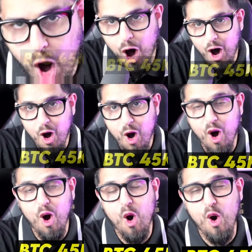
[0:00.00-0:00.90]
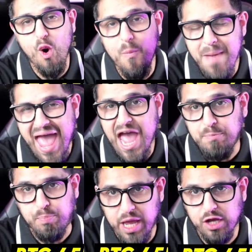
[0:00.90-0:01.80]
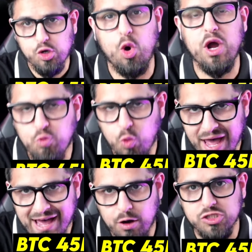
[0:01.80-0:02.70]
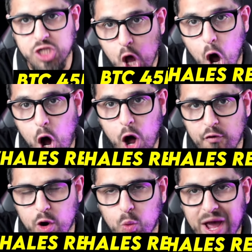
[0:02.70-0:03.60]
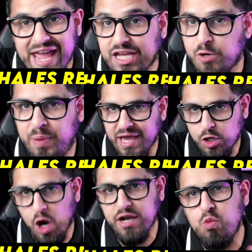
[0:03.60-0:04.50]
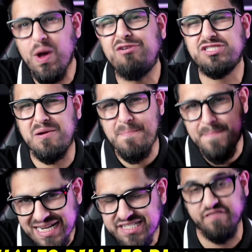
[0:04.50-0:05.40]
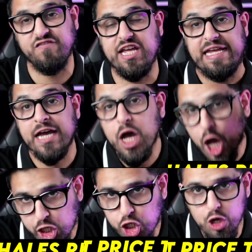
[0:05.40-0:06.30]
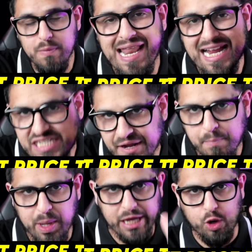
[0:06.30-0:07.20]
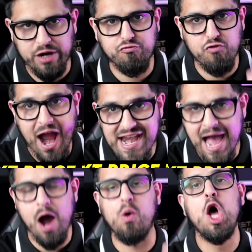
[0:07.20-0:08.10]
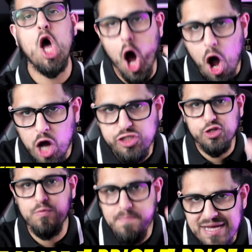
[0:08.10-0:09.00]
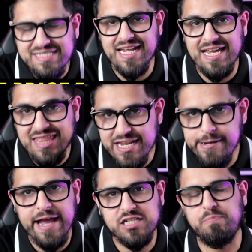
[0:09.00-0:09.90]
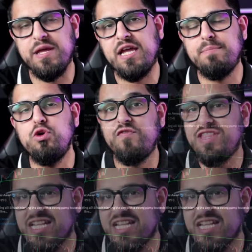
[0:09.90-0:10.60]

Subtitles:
Oh man, Bitcoin whales are awake. Bitcoin whales are massively accumulating Bitcoin right now. Are you missing the next big move? In